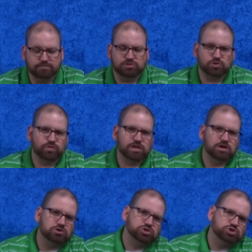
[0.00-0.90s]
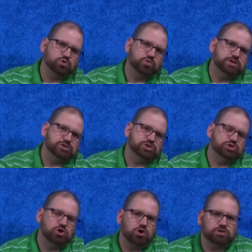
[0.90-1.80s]
So really our story
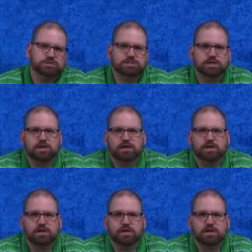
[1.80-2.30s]
starts,